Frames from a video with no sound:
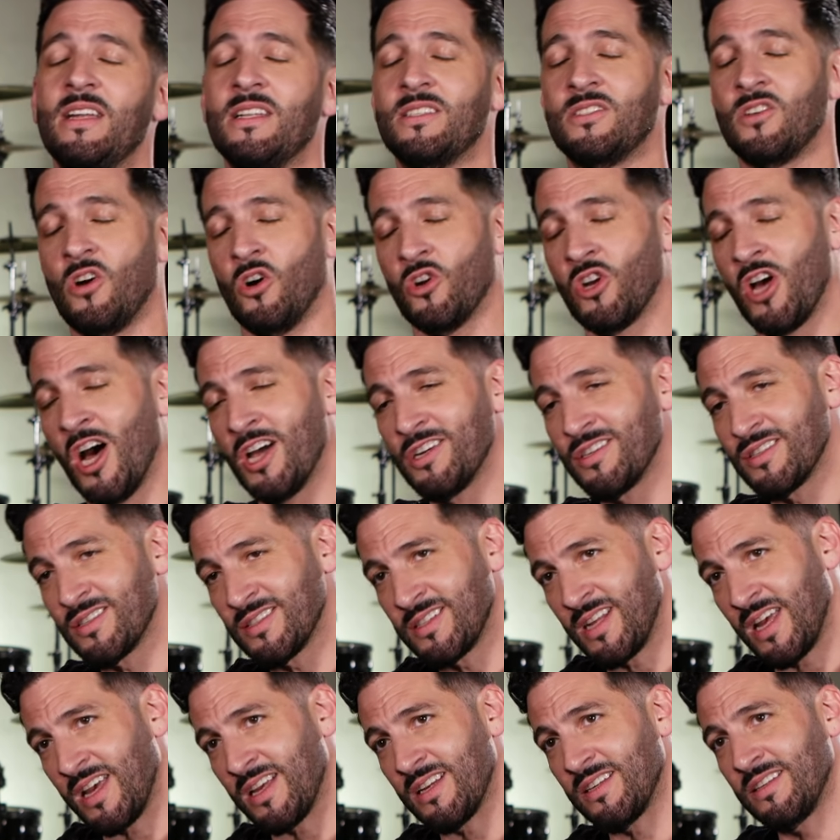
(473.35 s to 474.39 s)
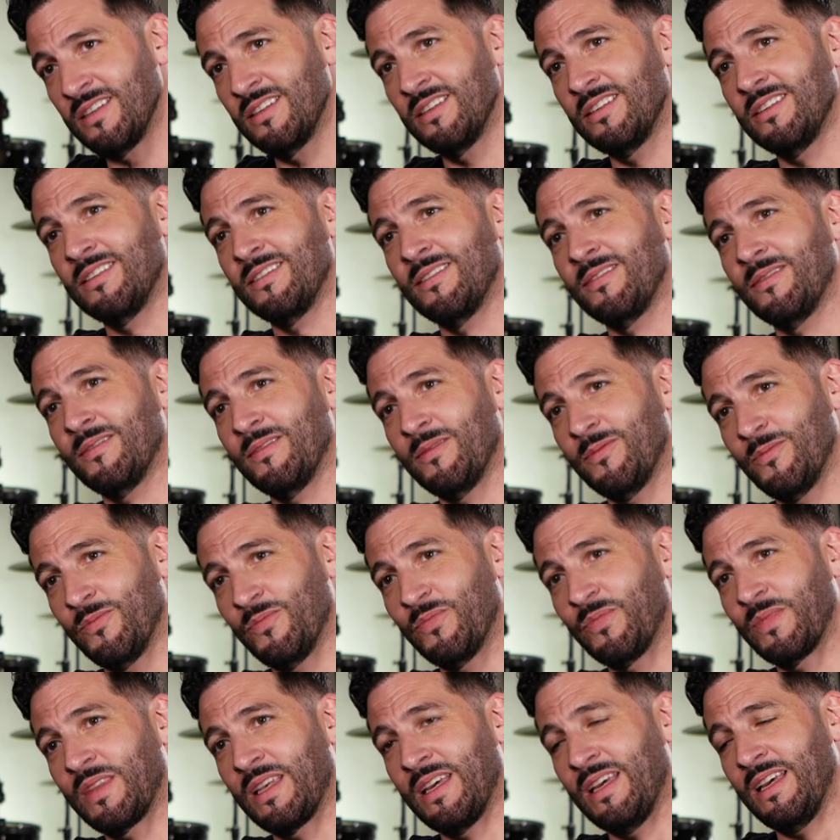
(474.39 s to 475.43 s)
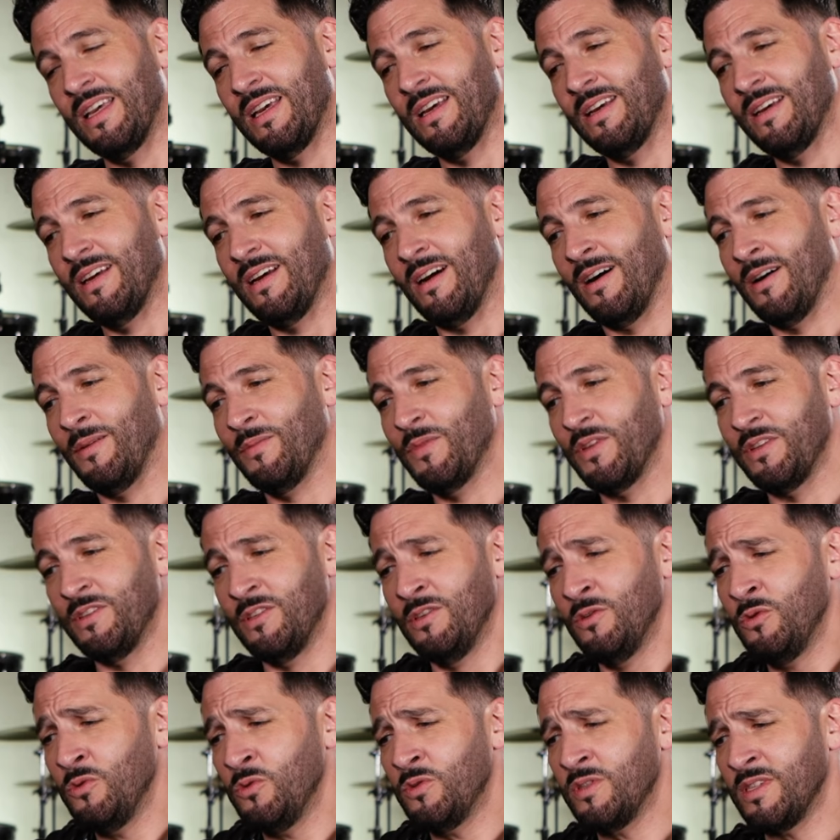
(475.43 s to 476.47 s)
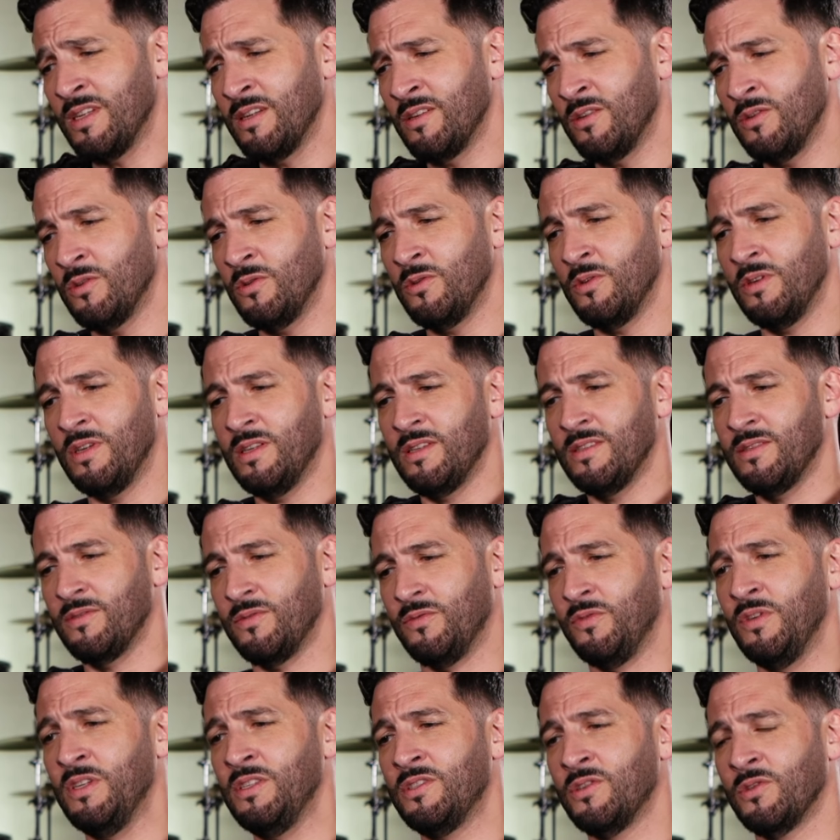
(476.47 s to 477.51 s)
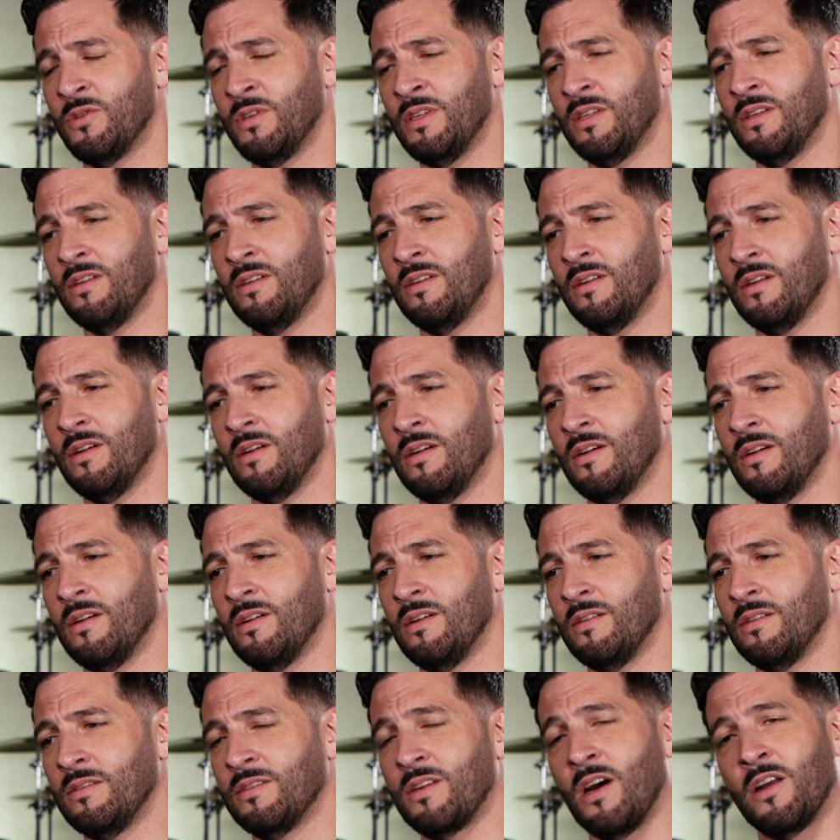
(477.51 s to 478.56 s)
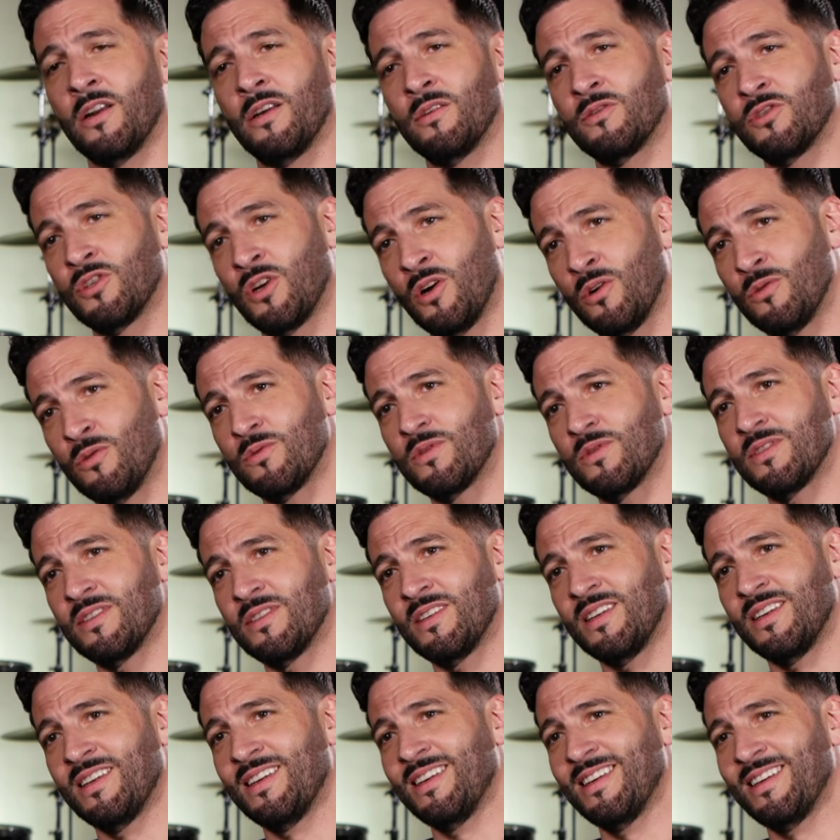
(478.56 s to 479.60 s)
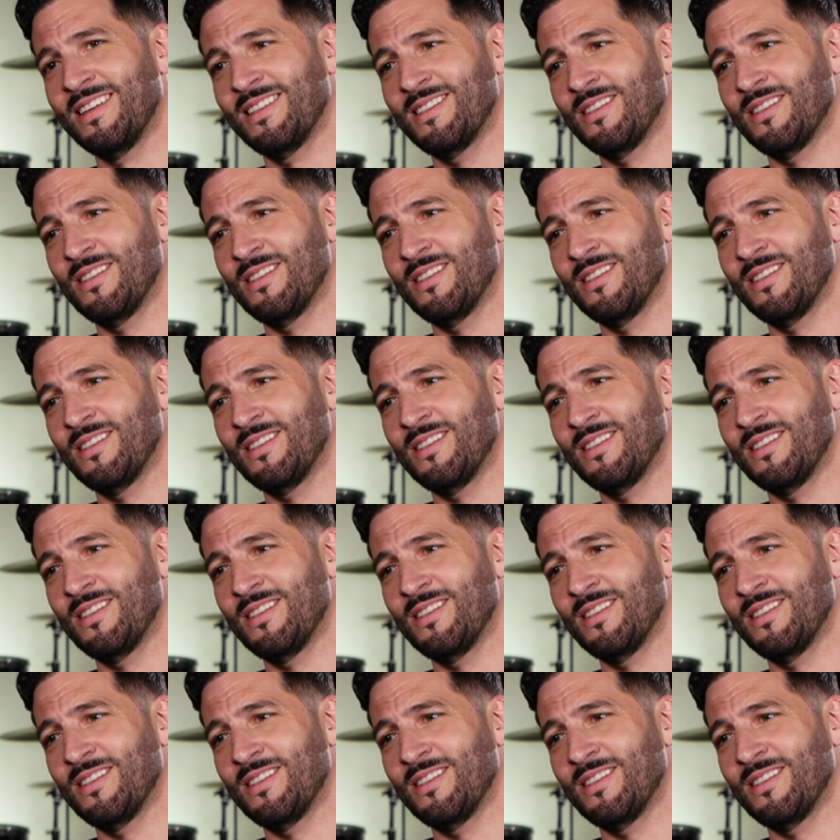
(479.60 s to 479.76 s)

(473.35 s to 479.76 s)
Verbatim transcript: It's called Understand. Yeah, um, the new single is featuring uh, Donell Jones. Mm -hmm.